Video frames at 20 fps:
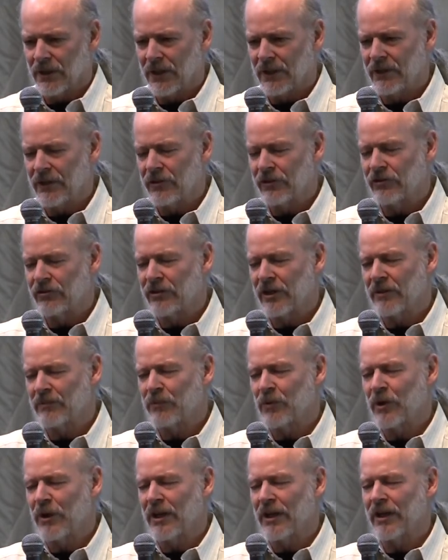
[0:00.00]
And in the
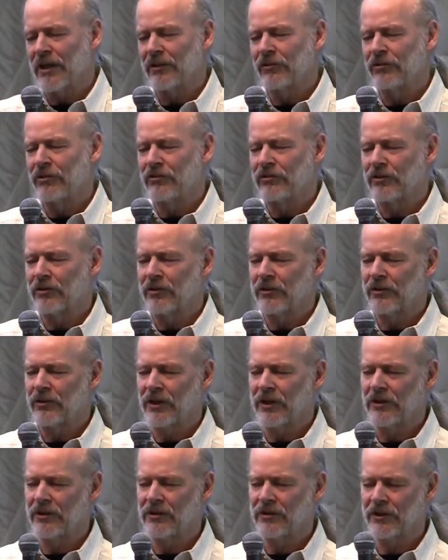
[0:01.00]
same way, just
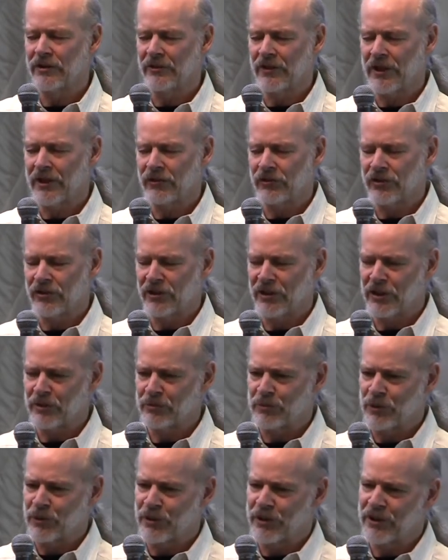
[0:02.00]
take your attention
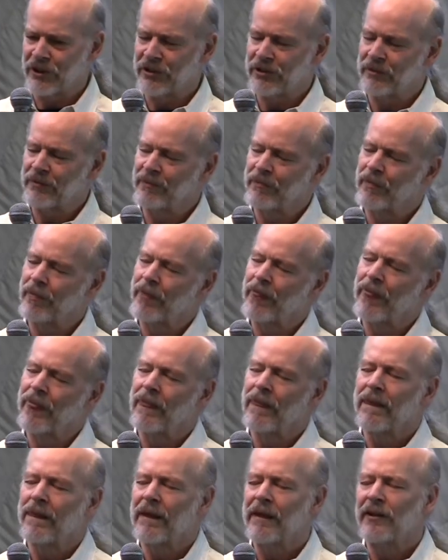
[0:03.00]
and put it
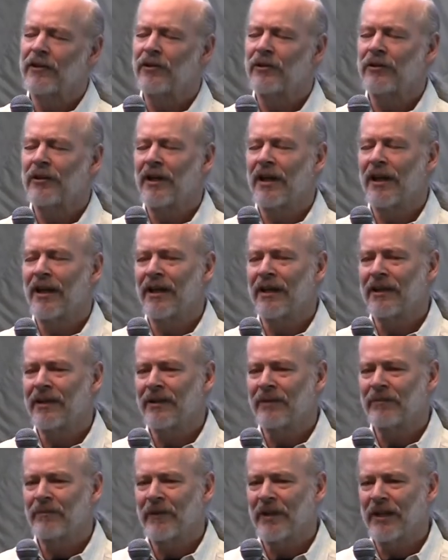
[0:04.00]
in your neck.
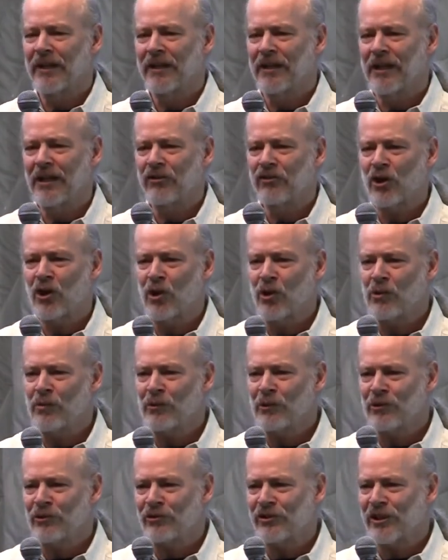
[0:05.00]
And it's
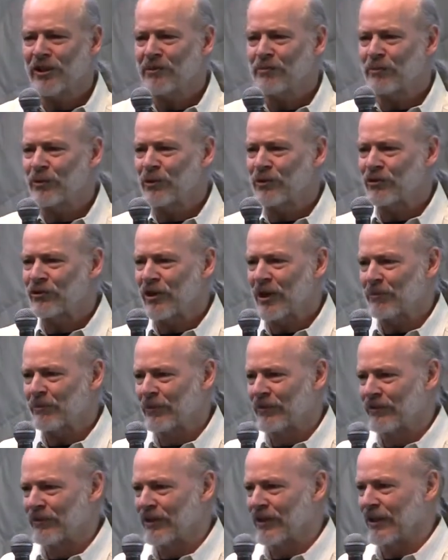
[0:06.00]
almost
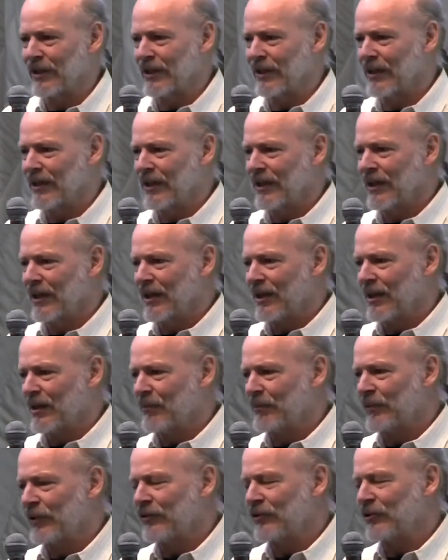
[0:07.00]
imperceptibly,
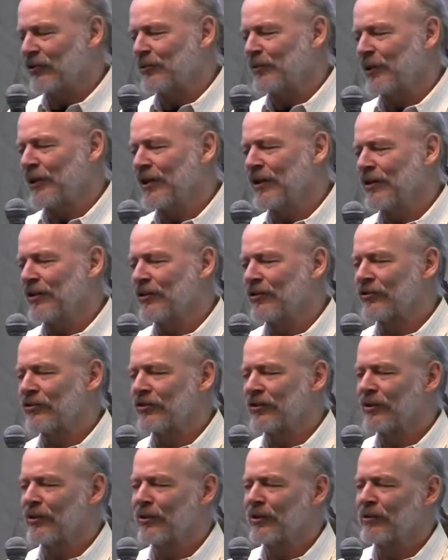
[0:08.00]
but just begin to
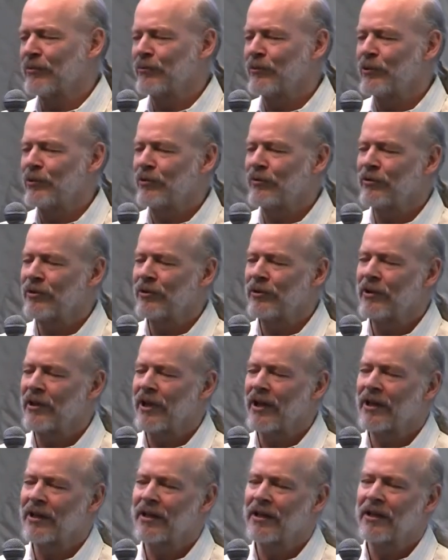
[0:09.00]
slowly move your
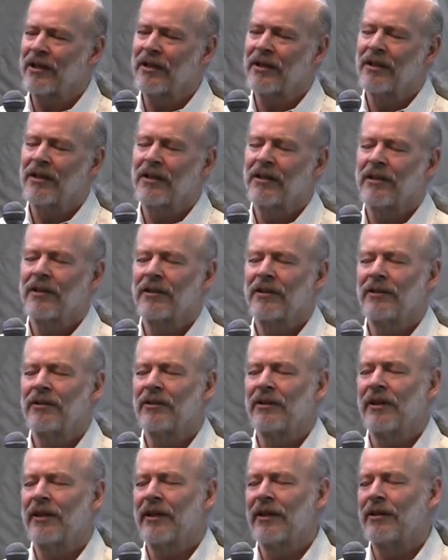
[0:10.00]
neck,
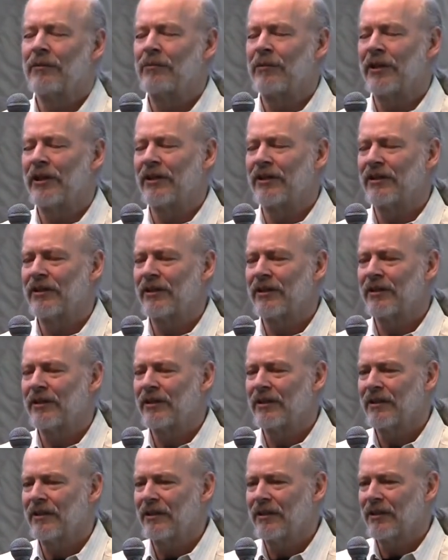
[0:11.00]
your head a bit.
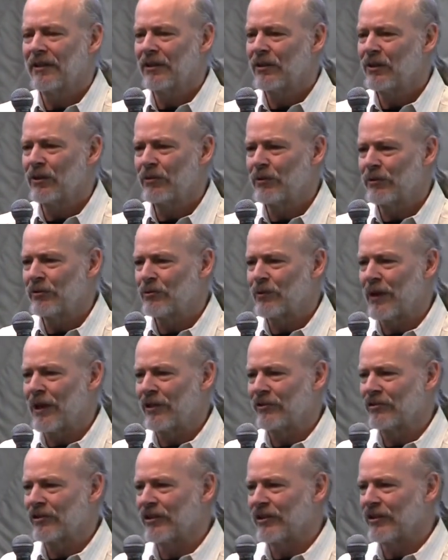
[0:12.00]
No one's
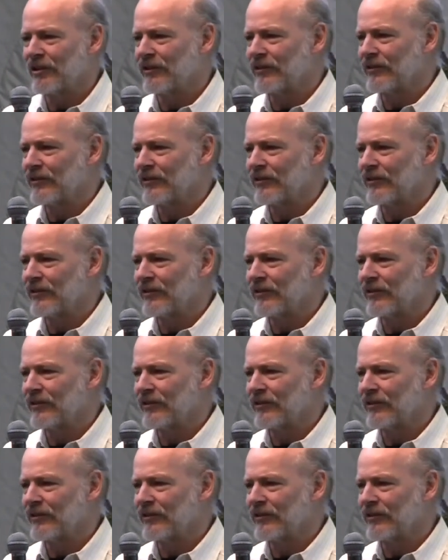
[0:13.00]
watching.